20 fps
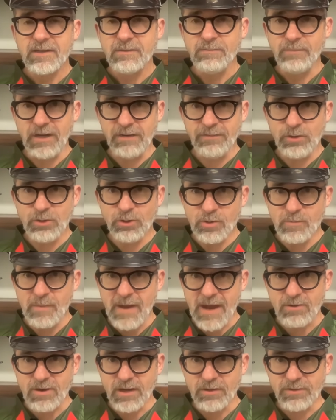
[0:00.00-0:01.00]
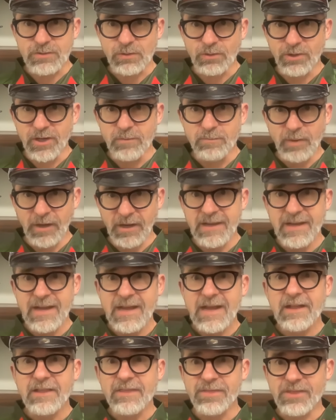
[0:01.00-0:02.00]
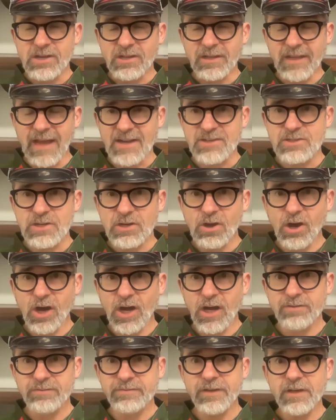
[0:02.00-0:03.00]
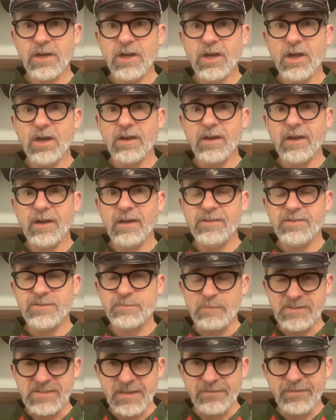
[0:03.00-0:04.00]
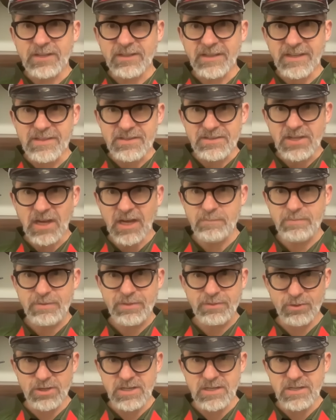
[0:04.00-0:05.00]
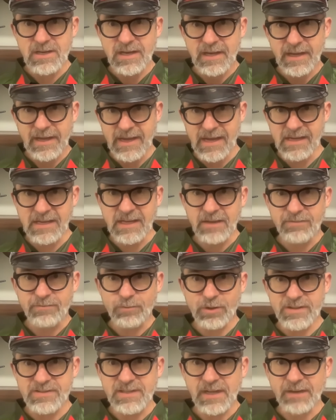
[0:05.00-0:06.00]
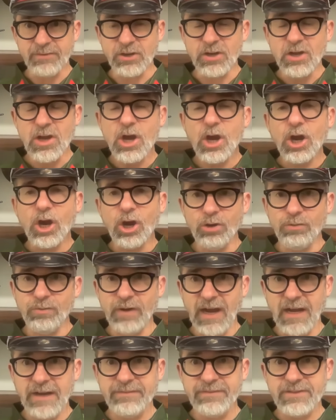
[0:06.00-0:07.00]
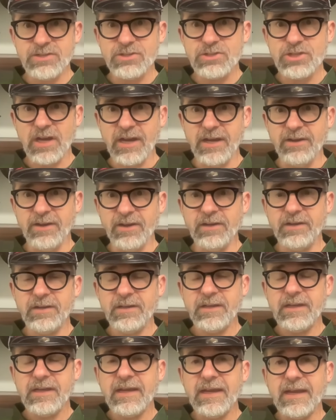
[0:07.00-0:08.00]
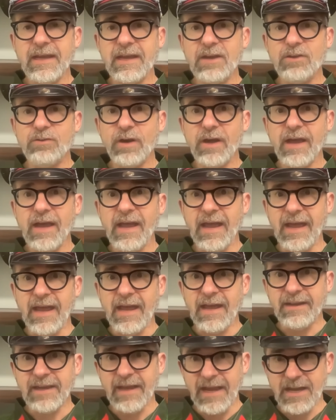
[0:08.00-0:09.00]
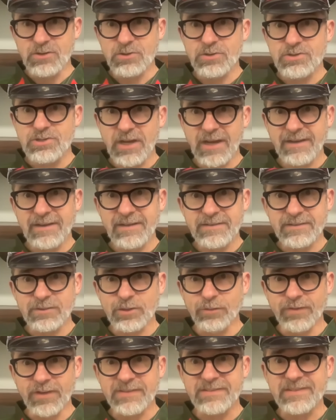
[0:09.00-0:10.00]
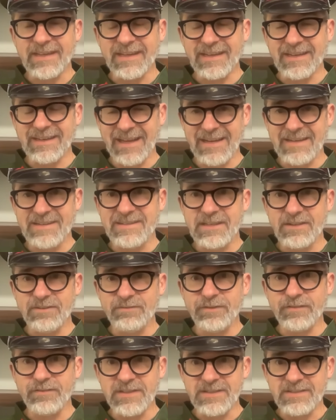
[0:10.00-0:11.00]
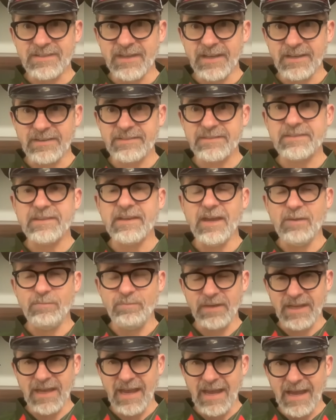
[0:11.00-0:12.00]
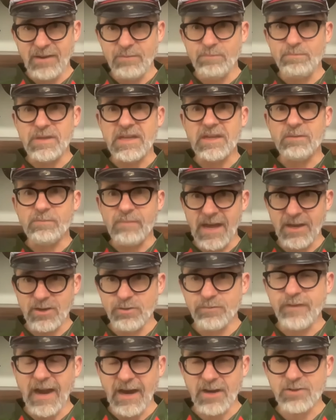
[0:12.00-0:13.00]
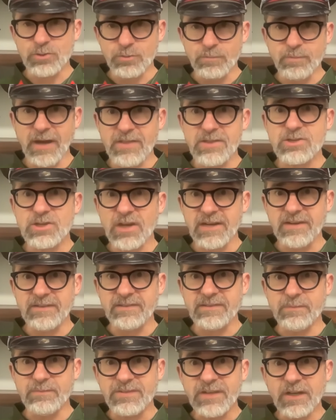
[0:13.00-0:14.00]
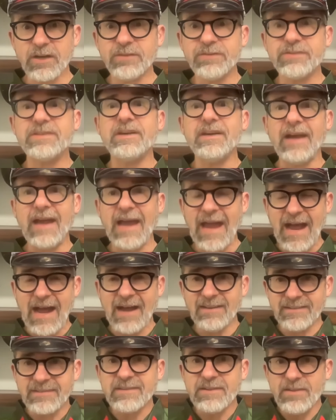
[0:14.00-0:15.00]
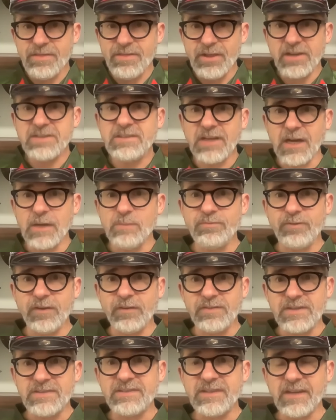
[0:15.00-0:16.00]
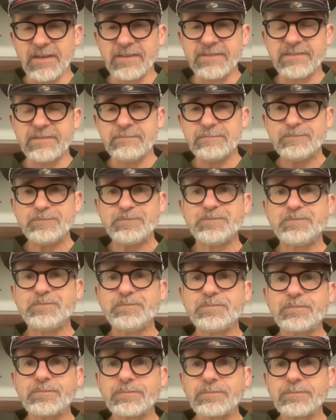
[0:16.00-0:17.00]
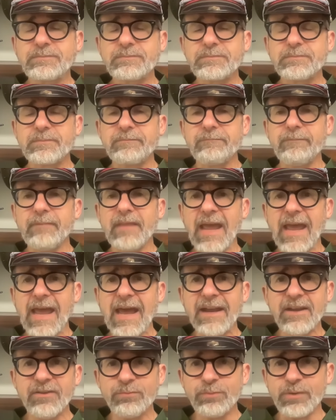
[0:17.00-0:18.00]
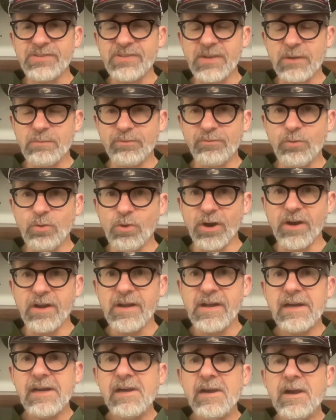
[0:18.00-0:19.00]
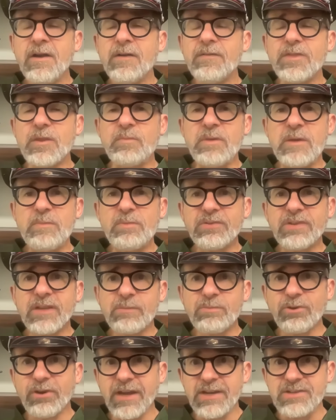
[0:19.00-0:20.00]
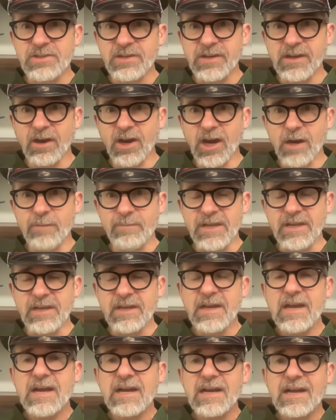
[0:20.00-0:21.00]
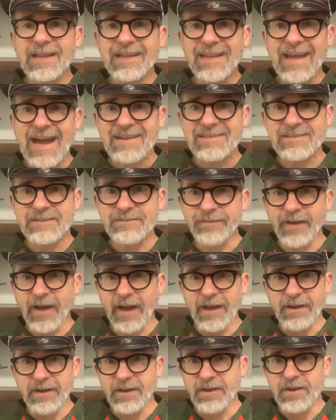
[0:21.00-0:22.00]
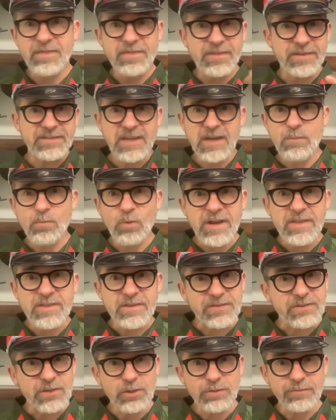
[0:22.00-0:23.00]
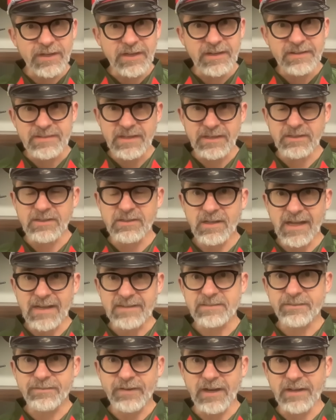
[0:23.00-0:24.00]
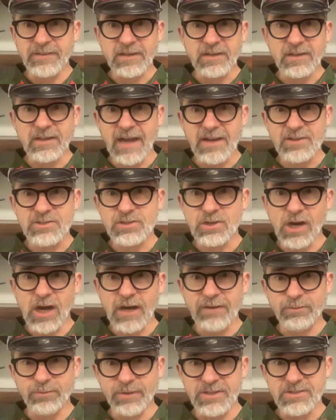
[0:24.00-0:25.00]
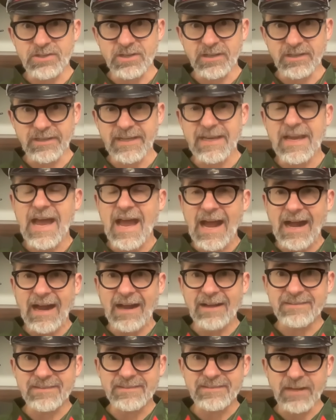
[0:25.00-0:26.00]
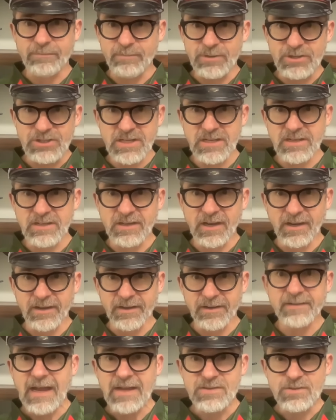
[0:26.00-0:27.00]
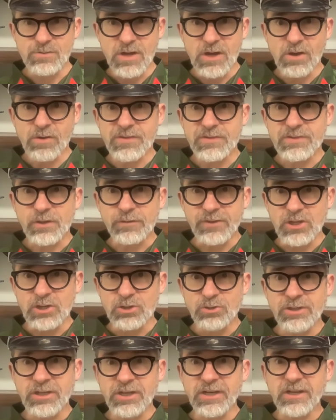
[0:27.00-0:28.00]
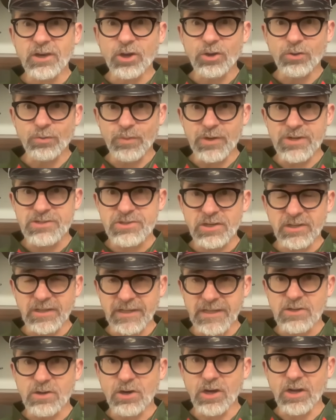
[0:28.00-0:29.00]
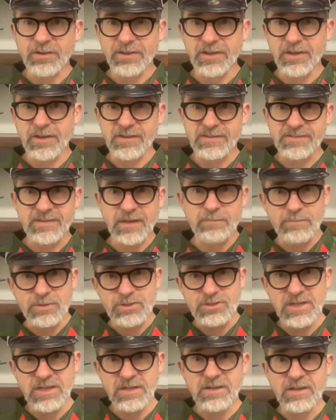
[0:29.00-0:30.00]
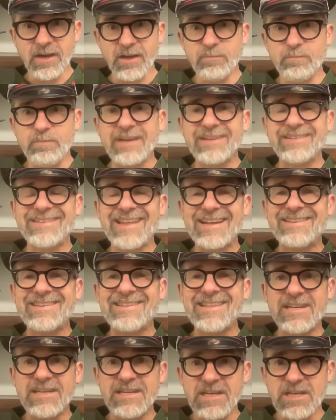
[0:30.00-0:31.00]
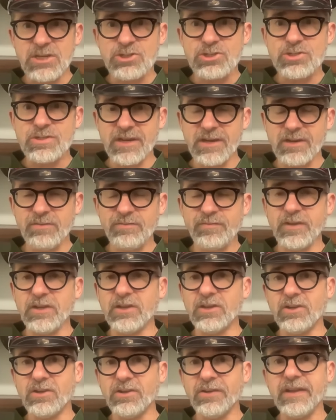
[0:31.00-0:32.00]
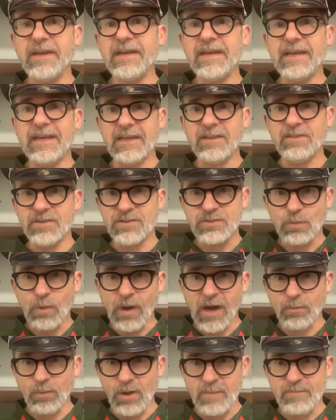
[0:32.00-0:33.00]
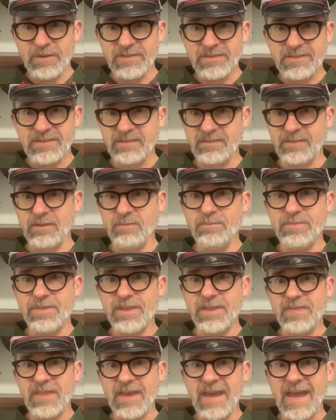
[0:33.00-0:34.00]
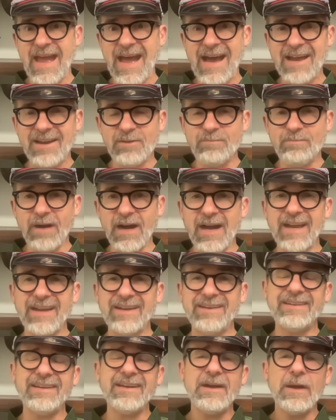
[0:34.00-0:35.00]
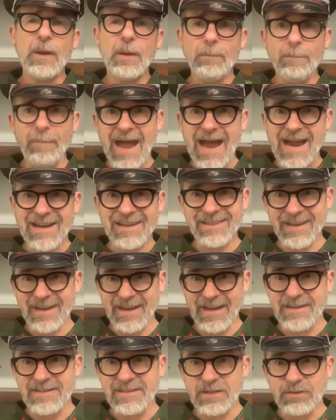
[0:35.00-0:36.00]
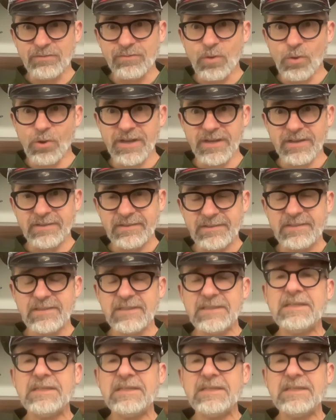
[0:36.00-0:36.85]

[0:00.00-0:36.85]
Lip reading: Many of you know the background story, but the Kalashnikov, specifically the Type 3 AK-47, arrived in China and entered Chinese service in 1956 and began being manufactured by the Chinese themselves as the Type 56. And as we said before, the People's Liberation Army classified it the same way the Soviets had classified the Kalashnikov originally, as a submachine gun. As you know, the Soviet Union originally called it a submachine gun because that's the niche that it filled in the squad weapon system they had in mind back in the 1940s.